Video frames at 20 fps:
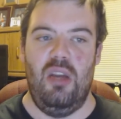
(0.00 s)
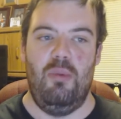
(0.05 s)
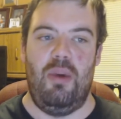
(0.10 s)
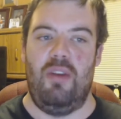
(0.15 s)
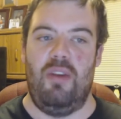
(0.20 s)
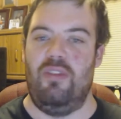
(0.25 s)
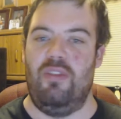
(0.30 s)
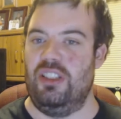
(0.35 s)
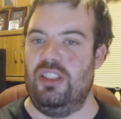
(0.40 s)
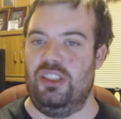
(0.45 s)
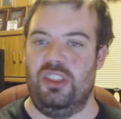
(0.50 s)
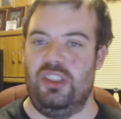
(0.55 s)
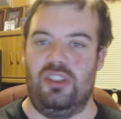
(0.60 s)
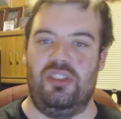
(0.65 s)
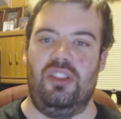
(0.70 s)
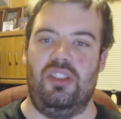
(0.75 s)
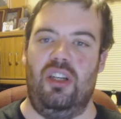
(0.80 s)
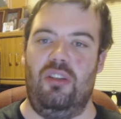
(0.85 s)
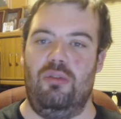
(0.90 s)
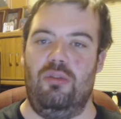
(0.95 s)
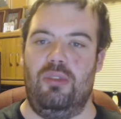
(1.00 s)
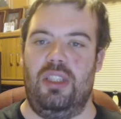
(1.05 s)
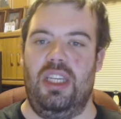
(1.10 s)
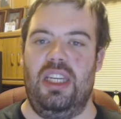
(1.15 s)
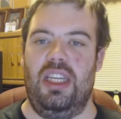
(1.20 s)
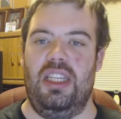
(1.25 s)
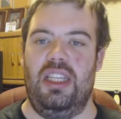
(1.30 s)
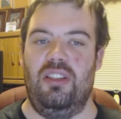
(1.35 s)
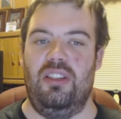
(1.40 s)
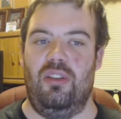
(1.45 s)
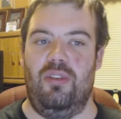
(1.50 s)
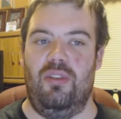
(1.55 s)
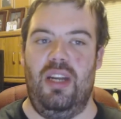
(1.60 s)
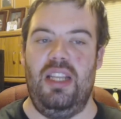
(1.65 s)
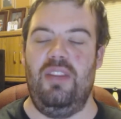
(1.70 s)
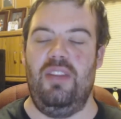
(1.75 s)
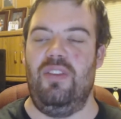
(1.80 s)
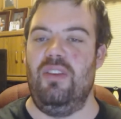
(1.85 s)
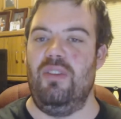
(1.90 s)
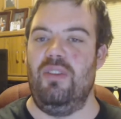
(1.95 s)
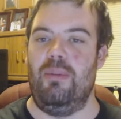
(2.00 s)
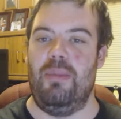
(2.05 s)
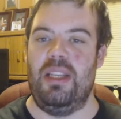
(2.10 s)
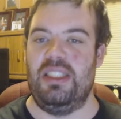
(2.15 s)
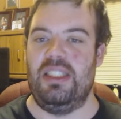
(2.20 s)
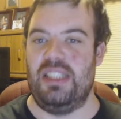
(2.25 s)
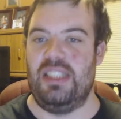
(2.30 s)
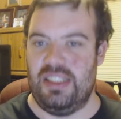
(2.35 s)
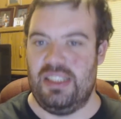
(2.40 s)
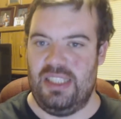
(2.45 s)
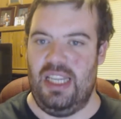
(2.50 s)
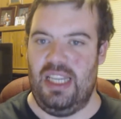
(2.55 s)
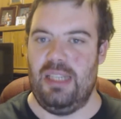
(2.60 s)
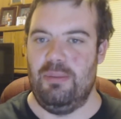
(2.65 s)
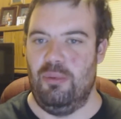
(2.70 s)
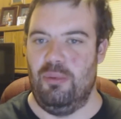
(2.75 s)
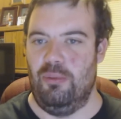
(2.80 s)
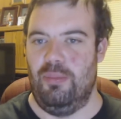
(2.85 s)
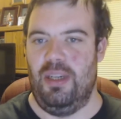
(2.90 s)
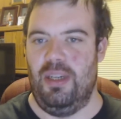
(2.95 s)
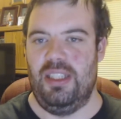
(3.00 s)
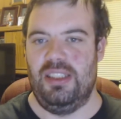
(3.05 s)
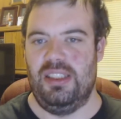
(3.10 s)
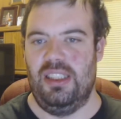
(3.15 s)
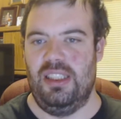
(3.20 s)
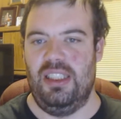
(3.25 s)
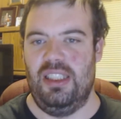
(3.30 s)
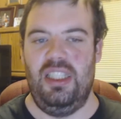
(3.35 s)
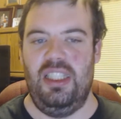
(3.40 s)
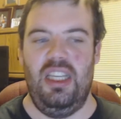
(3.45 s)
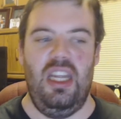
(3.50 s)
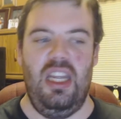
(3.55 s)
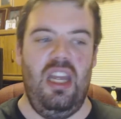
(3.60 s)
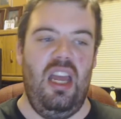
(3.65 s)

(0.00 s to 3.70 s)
whether it's just talking or anything that means they're stable, basically,